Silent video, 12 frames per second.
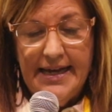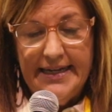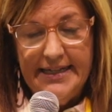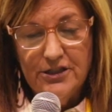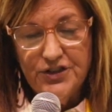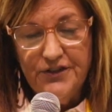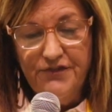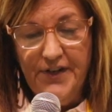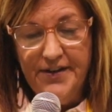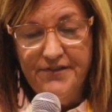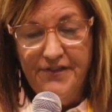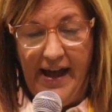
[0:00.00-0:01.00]
And here's a
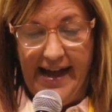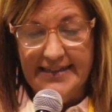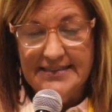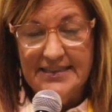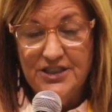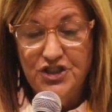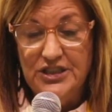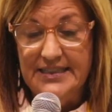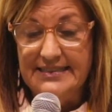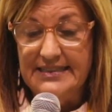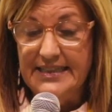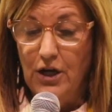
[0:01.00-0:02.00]
fun fact. She
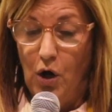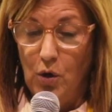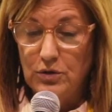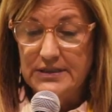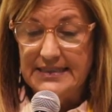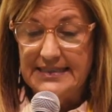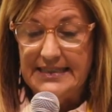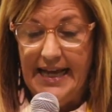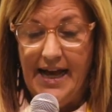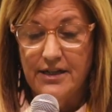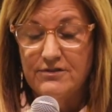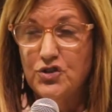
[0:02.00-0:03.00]
is the oldest
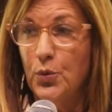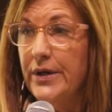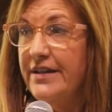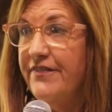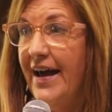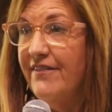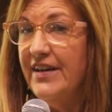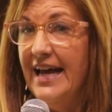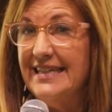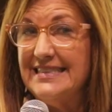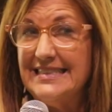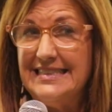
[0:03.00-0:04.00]
out of 25
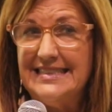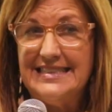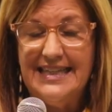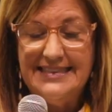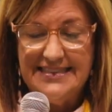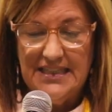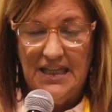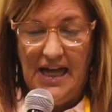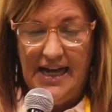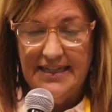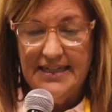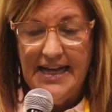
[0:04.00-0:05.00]
cousins, that's a
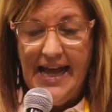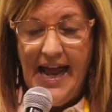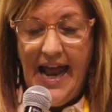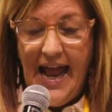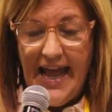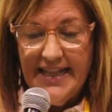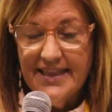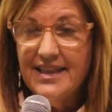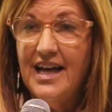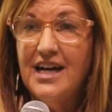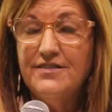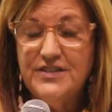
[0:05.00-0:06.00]
lot, and
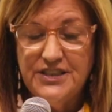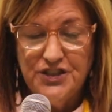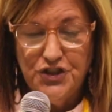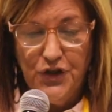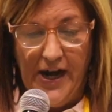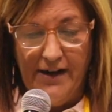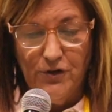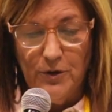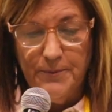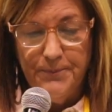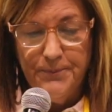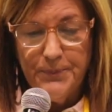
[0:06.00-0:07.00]
loves to
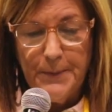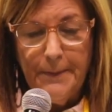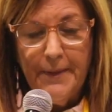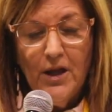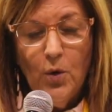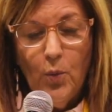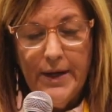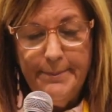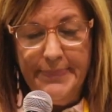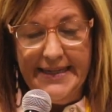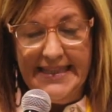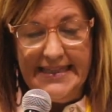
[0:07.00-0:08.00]
travel. One
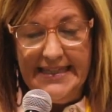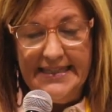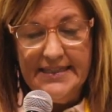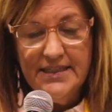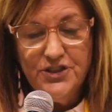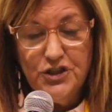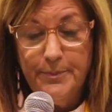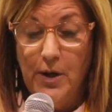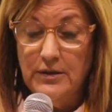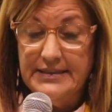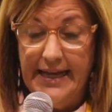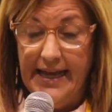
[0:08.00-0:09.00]
big thing
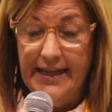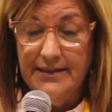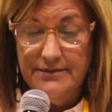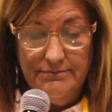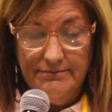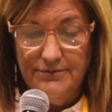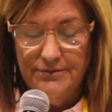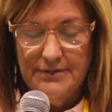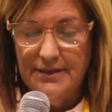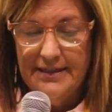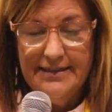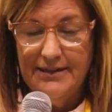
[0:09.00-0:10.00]
Chipotle, I
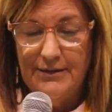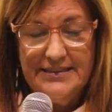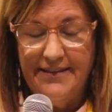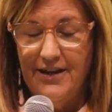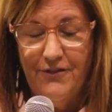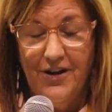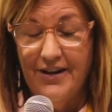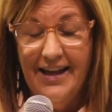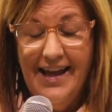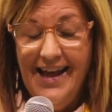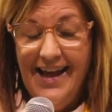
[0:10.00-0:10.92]
said that wrong.